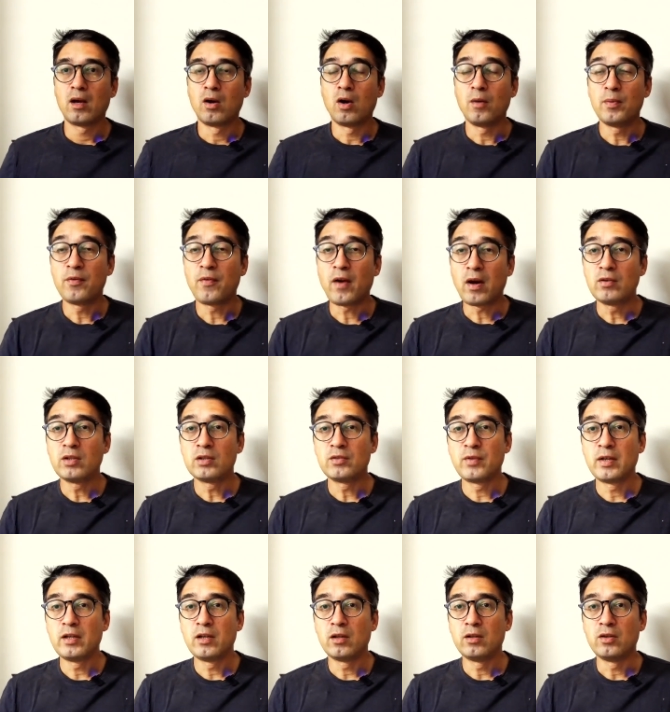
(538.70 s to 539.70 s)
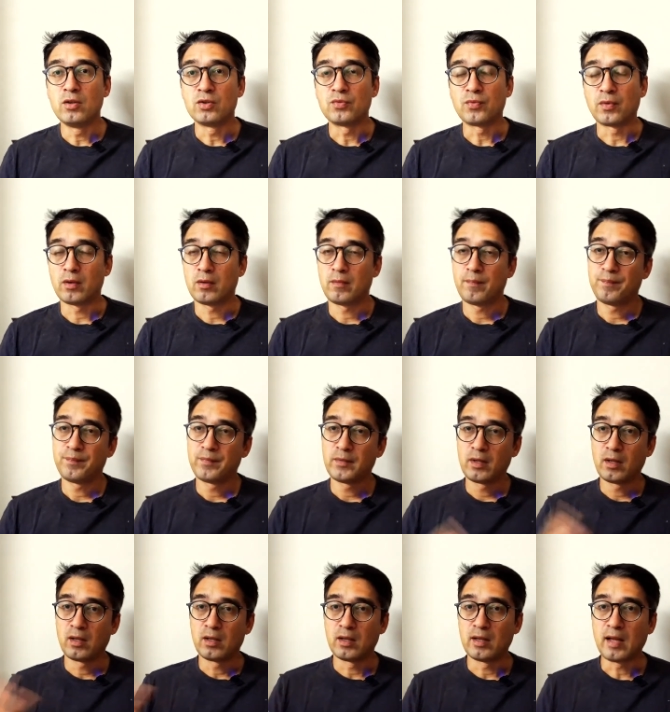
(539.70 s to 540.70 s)
hope you found this video useful.
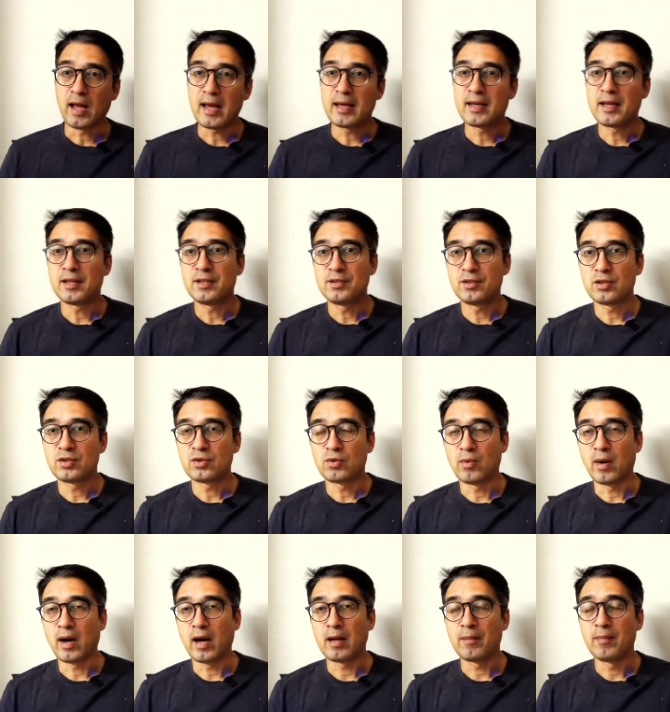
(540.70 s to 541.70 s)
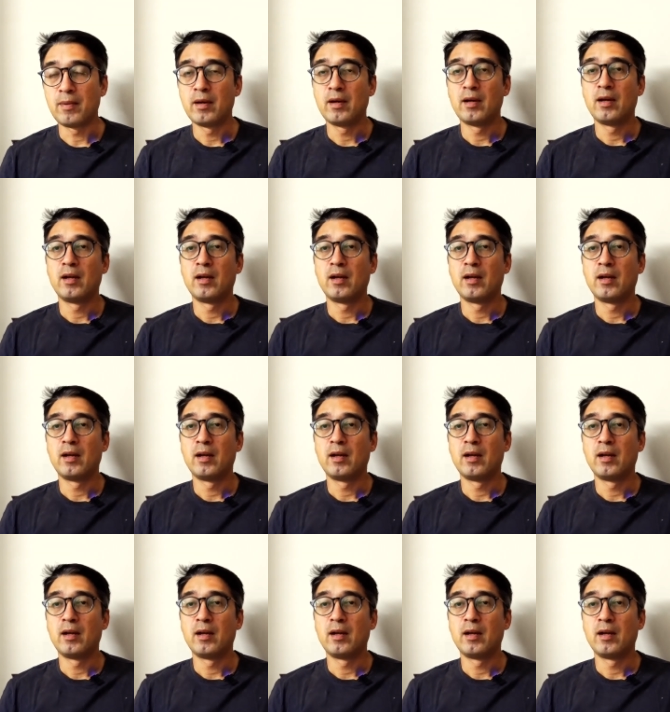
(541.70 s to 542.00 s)
Like and subscribe.